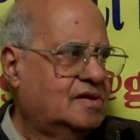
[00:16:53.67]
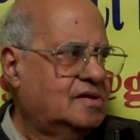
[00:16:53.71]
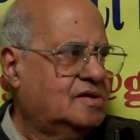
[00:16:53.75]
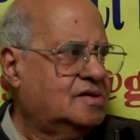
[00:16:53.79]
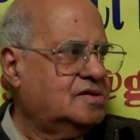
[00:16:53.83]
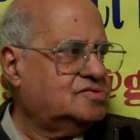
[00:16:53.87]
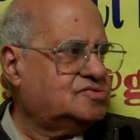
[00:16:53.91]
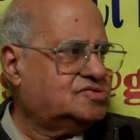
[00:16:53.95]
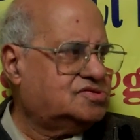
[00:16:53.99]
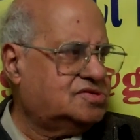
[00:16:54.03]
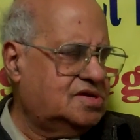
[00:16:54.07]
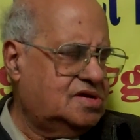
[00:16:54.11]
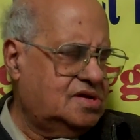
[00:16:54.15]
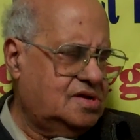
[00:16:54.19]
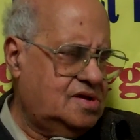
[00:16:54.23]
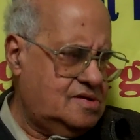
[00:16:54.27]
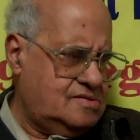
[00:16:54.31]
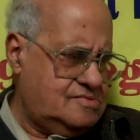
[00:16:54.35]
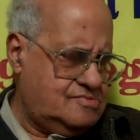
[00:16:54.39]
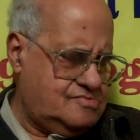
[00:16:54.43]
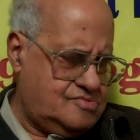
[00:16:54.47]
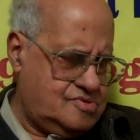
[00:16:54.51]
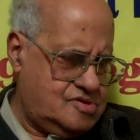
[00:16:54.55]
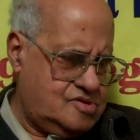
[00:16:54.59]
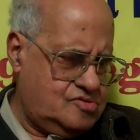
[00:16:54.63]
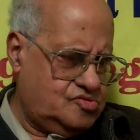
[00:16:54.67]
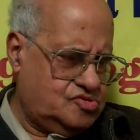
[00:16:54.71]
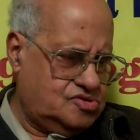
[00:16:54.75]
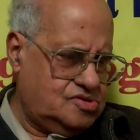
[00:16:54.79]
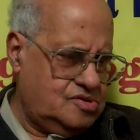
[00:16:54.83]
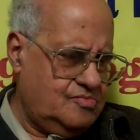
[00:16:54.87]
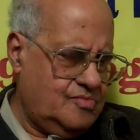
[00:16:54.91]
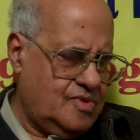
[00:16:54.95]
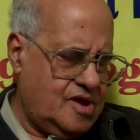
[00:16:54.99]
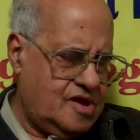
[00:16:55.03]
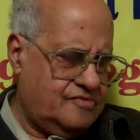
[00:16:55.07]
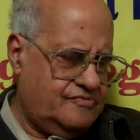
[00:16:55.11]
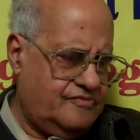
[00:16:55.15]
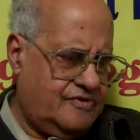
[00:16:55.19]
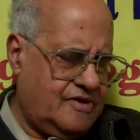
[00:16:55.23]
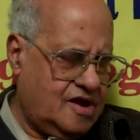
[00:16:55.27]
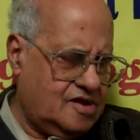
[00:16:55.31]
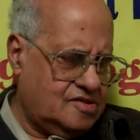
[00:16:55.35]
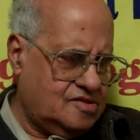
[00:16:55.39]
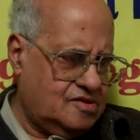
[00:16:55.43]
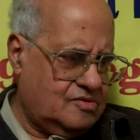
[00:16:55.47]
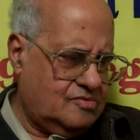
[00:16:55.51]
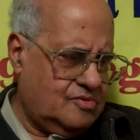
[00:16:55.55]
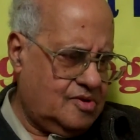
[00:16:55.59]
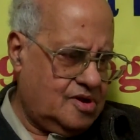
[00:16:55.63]
You see, my
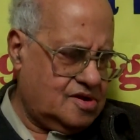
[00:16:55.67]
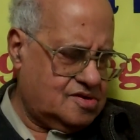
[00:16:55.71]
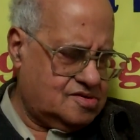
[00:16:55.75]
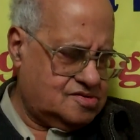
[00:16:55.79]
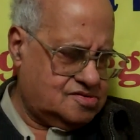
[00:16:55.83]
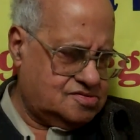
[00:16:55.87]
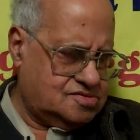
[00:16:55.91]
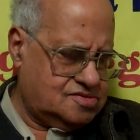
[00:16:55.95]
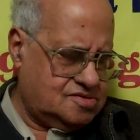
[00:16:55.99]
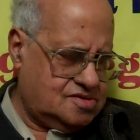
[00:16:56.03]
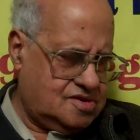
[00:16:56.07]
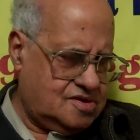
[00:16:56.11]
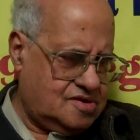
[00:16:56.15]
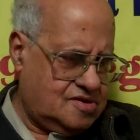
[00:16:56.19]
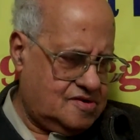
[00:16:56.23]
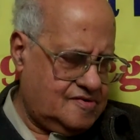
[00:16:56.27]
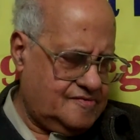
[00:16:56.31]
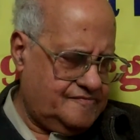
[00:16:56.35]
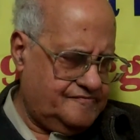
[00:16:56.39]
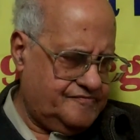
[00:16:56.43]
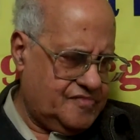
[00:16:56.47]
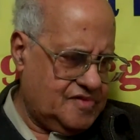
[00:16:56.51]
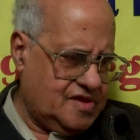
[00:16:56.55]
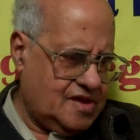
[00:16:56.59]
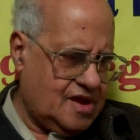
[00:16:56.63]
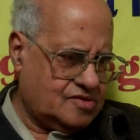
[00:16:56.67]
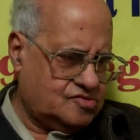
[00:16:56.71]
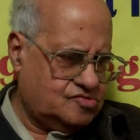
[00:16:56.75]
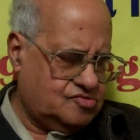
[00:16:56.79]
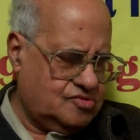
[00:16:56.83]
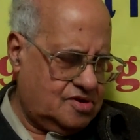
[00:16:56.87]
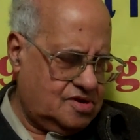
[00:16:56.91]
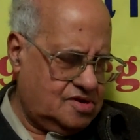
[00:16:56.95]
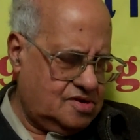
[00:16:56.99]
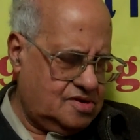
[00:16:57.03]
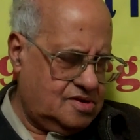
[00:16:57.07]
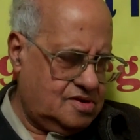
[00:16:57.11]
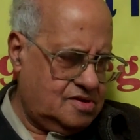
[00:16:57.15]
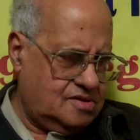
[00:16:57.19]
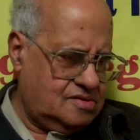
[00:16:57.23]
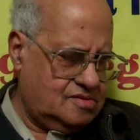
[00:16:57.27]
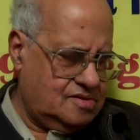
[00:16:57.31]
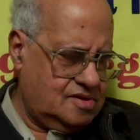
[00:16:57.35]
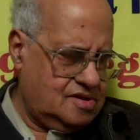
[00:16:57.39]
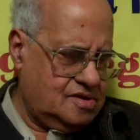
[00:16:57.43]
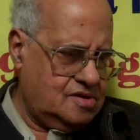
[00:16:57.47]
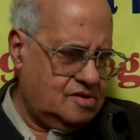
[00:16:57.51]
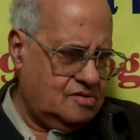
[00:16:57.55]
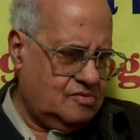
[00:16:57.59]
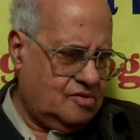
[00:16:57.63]
father was actually,
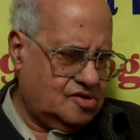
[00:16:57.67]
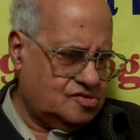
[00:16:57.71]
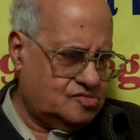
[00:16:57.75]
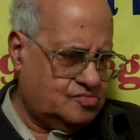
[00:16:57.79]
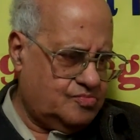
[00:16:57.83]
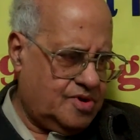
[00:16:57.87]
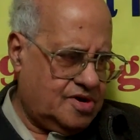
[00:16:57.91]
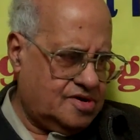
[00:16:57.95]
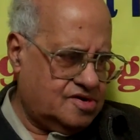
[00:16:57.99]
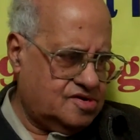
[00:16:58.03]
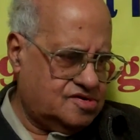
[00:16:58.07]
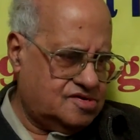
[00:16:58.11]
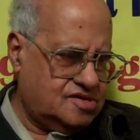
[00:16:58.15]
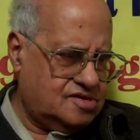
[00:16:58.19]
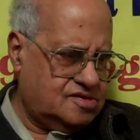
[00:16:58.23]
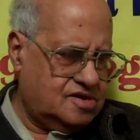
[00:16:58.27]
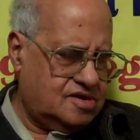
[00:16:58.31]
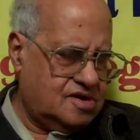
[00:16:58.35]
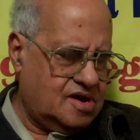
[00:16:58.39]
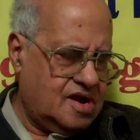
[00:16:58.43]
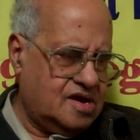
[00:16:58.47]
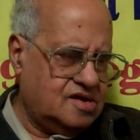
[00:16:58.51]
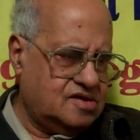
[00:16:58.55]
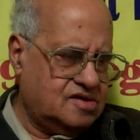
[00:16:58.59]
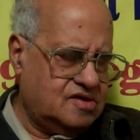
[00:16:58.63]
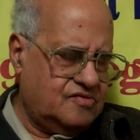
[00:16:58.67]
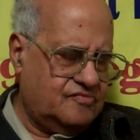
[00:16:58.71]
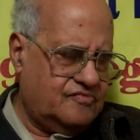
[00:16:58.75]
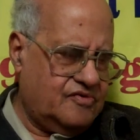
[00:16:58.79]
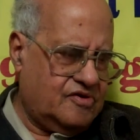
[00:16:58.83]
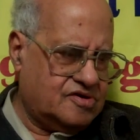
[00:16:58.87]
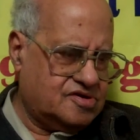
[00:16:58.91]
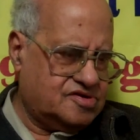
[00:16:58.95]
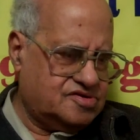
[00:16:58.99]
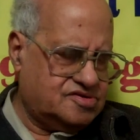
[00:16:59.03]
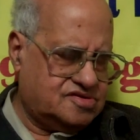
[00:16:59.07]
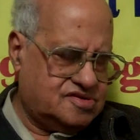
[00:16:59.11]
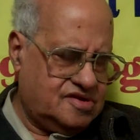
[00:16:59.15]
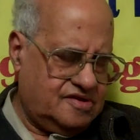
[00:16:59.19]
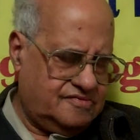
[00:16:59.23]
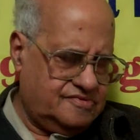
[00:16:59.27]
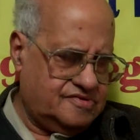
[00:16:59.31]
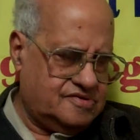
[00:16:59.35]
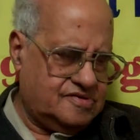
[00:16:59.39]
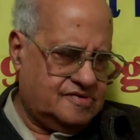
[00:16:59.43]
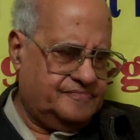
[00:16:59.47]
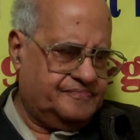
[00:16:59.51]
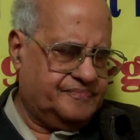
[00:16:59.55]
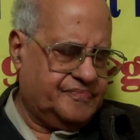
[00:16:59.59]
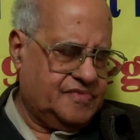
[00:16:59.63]
India was partitioned in
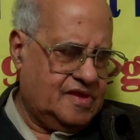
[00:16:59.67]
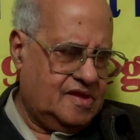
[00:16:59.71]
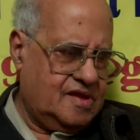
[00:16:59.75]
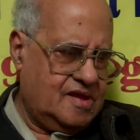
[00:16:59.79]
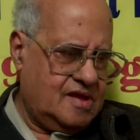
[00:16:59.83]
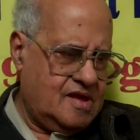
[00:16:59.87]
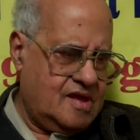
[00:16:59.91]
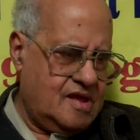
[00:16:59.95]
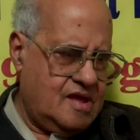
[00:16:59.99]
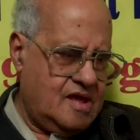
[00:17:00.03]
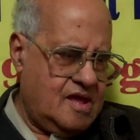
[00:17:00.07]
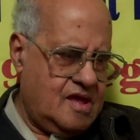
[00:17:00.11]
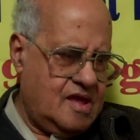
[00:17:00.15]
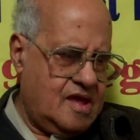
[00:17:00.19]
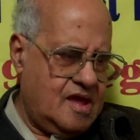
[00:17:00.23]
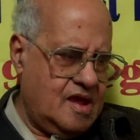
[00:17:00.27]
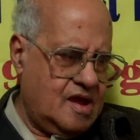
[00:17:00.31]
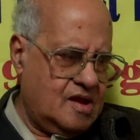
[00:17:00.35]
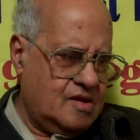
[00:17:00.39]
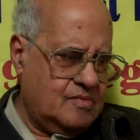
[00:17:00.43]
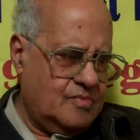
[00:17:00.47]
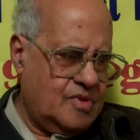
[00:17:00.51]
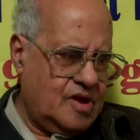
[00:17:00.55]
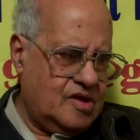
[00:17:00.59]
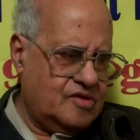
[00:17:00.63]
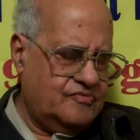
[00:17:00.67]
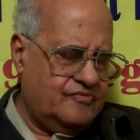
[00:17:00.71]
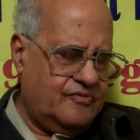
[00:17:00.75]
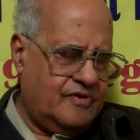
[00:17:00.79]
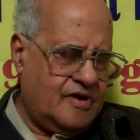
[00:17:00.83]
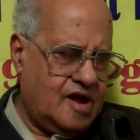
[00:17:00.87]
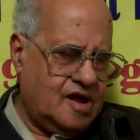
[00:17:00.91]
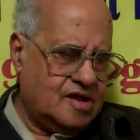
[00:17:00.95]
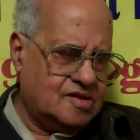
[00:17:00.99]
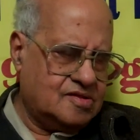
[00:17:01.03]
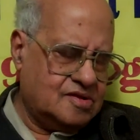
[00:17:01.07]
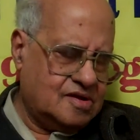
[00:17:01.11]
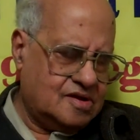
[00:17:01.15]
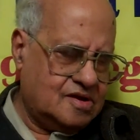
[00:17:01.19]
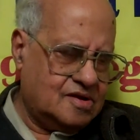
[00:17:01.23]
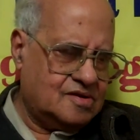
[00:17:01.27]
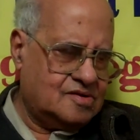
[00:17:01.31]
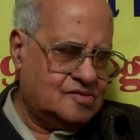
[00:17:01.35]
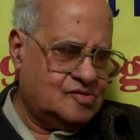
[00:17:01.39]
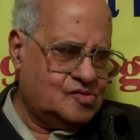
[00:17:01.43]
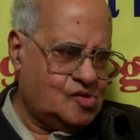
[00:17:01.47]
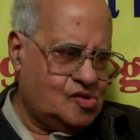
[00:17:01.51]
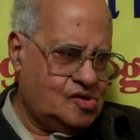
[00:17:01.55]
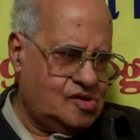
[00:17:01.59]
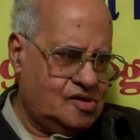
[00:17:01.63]
1947. And my father
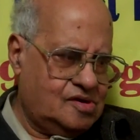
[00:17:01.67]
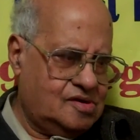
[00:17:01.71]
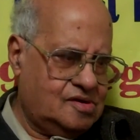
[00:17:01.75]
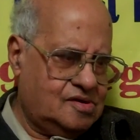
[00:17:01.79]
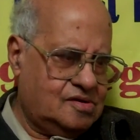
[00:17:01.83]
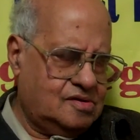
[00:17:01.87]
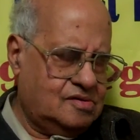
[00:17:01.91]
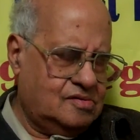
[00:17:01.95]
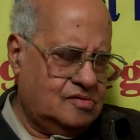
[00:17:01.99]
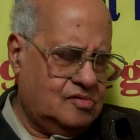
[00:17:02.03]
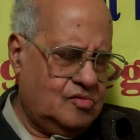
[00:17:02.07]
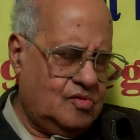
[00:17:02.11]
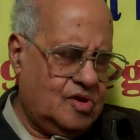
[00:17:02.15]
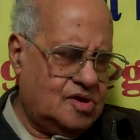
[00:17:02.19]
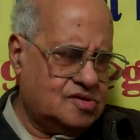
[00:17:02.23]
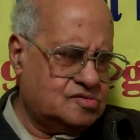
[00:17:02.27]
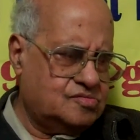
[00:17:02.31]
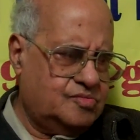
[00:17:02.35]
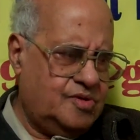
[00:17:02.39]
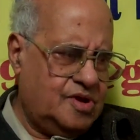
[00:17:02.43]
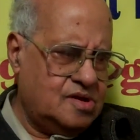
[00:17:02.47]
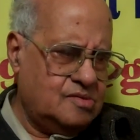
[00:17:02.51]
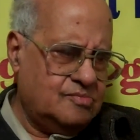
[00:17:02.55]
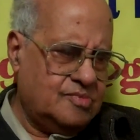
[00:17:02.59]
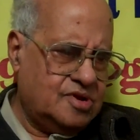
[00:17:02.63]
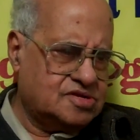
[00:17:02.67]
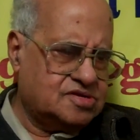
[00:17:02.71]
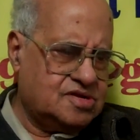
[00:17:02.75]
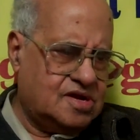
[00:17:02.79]
was very much